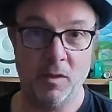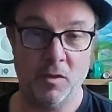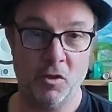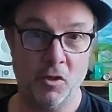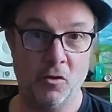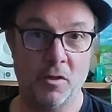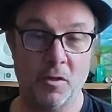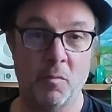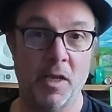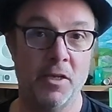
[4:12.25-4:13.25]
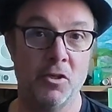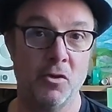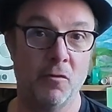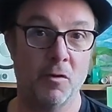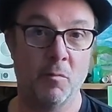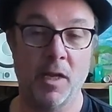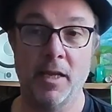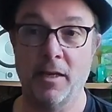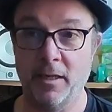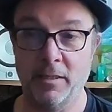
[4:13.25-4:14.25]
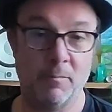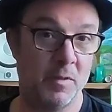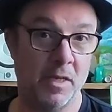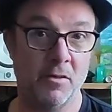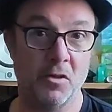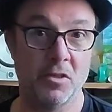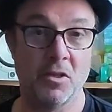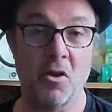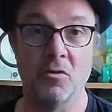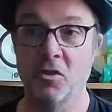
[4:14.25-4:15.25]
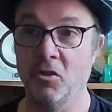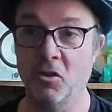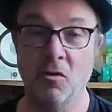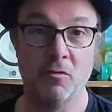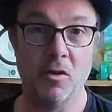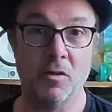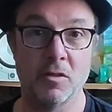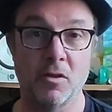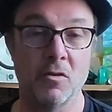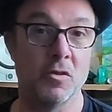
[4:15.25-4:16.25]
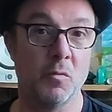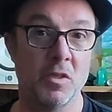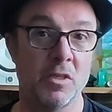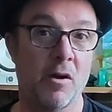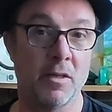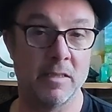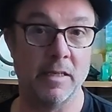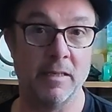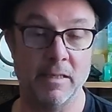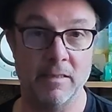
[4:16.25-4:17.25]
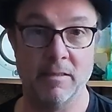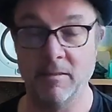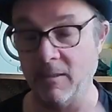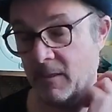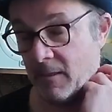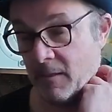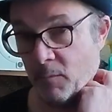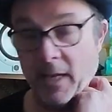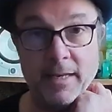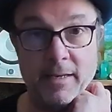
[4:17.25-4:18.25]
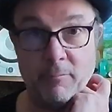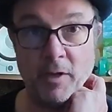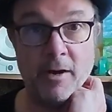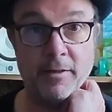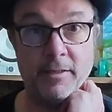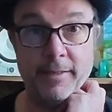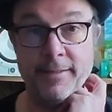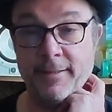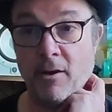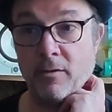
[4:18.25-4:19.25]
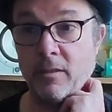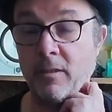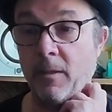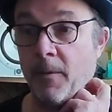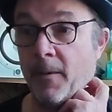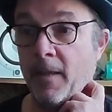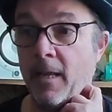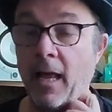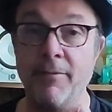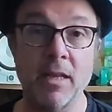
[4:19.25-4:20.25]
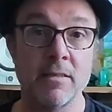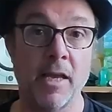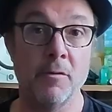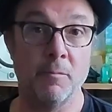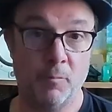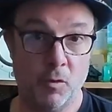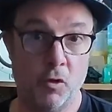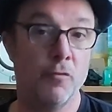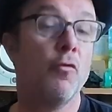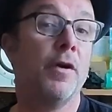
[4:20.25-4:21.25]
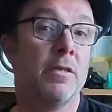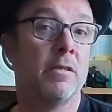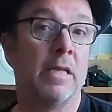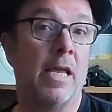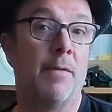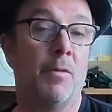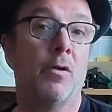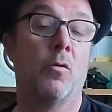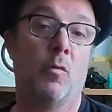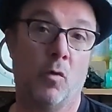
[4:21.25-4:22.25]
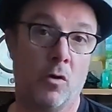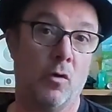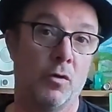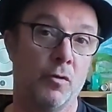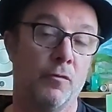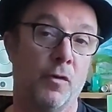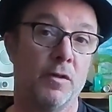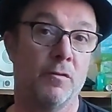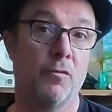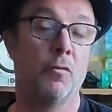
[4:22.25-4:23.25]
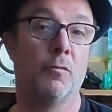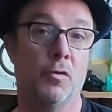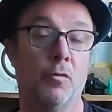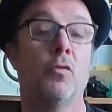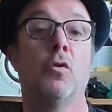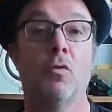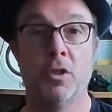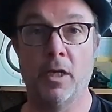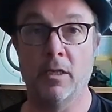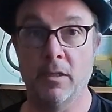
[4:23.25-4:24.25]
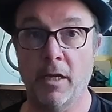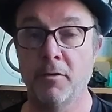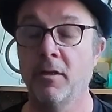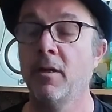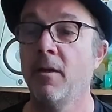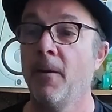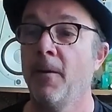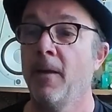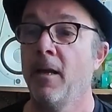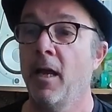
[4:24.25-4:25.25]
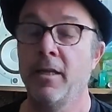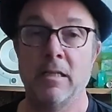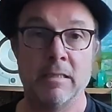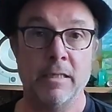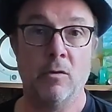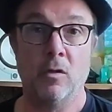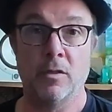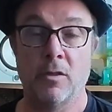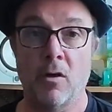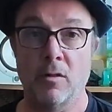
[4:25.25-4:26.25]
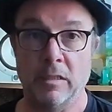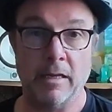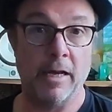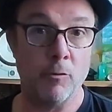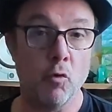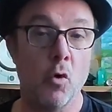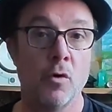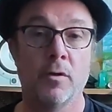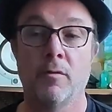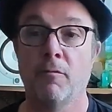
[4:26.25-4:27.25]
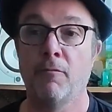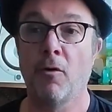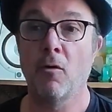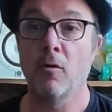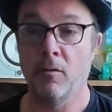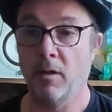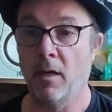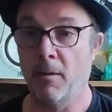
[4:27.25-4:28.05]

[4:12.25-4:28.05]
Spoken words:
she looked at the play, she loved the play. I sent her the songs, she loved all the songs, so we started singing rehearsing these songs, and that's how Two Voices came. We're called Two Voices Folk Duo. Go check us out, and you'll see all the songs that I wrote for